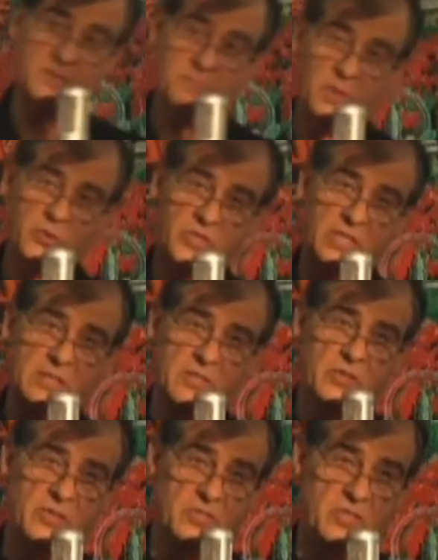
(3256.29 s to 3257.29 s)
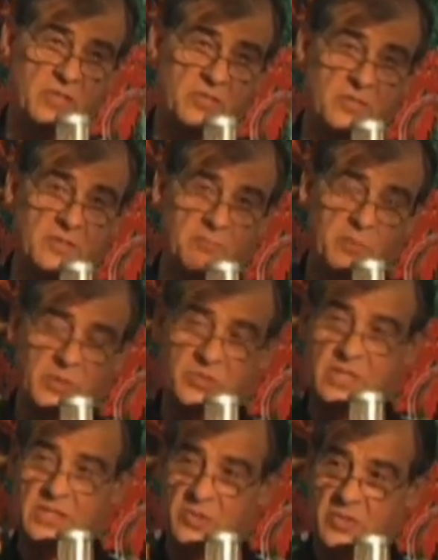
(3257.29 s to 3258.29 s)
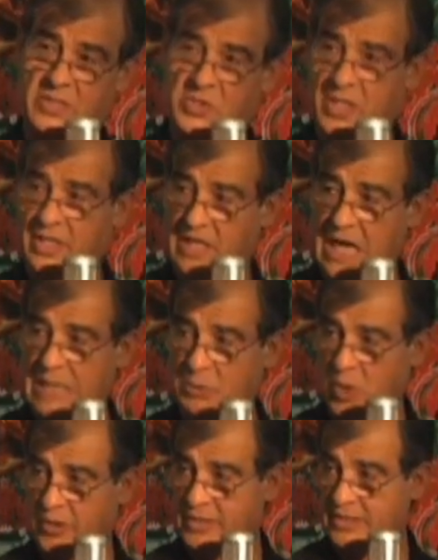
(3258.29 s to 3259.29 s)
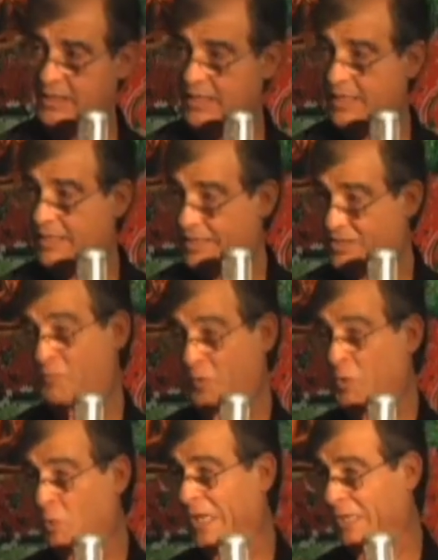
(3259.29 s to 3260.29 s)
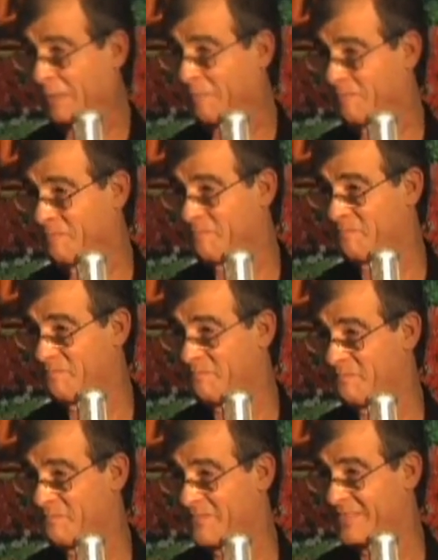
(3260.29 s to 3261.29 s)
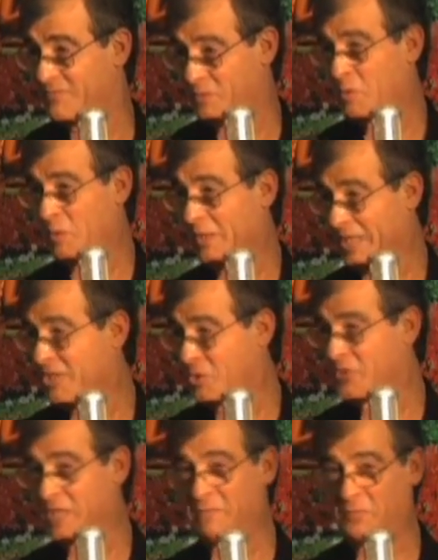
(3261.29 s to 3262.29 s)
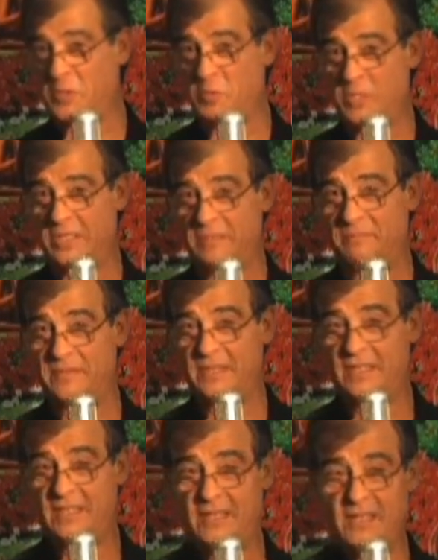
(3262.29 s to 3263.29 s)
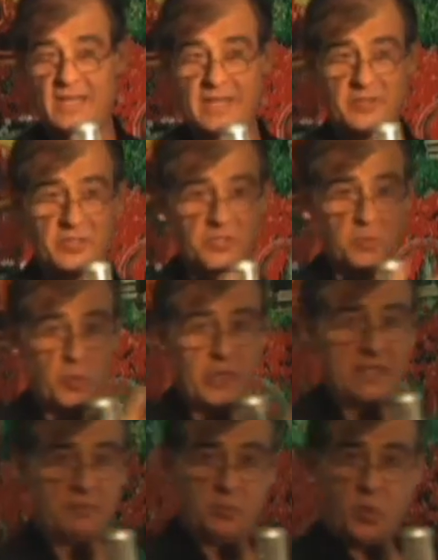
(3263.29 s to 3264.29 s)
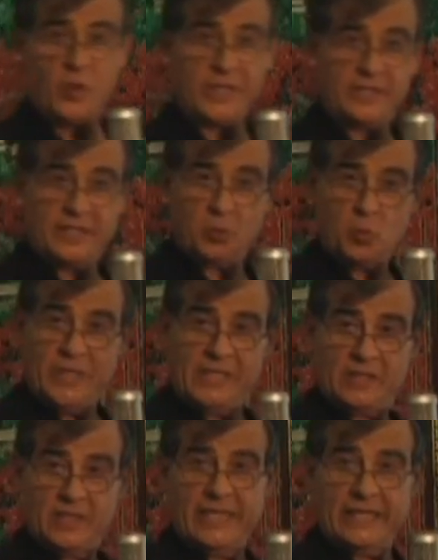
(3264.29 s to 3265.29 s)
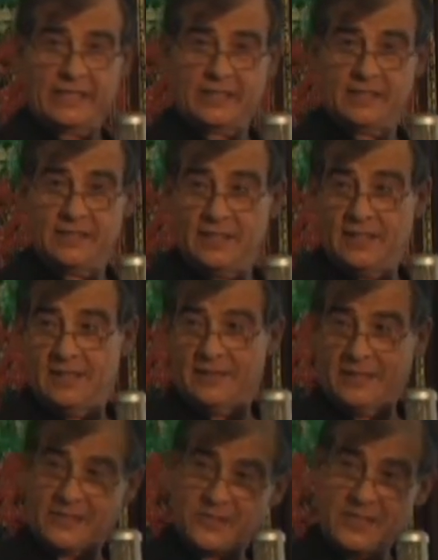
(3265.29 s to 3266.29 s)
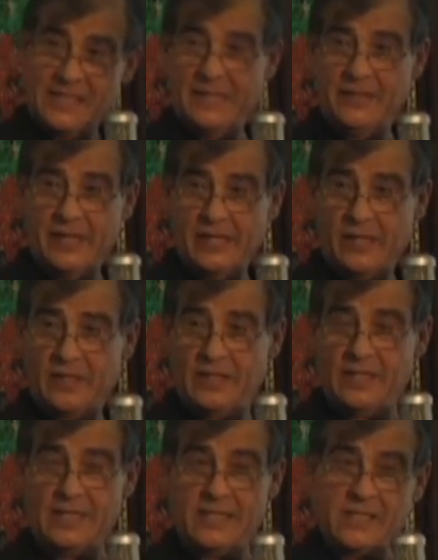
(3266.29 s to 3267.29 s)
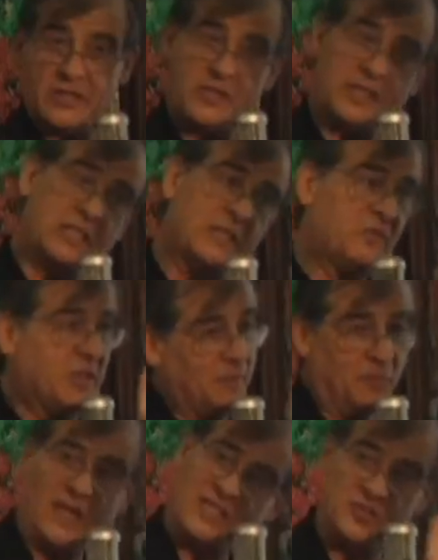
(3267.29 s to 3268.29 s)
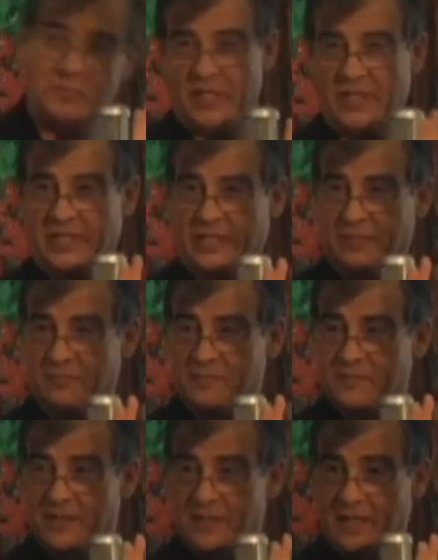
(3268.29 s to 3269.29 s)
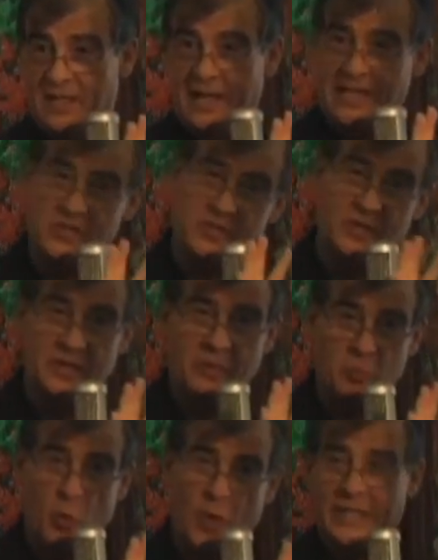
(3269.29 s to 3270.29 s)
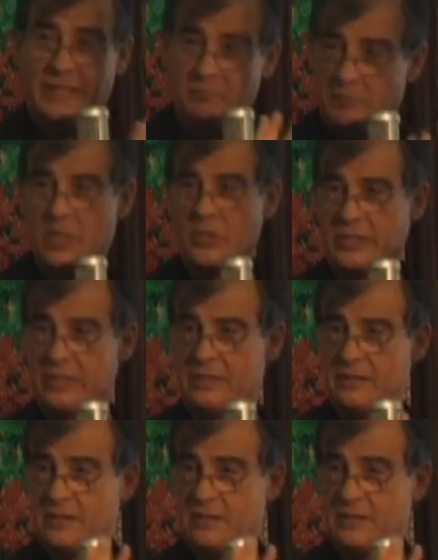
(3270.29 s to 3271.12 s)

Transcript: built into the angelic hierarchy is free will. Free will. Angels have free will. And there's a weak point and a weak link that's in there that gives them flexibility. And 1 in a million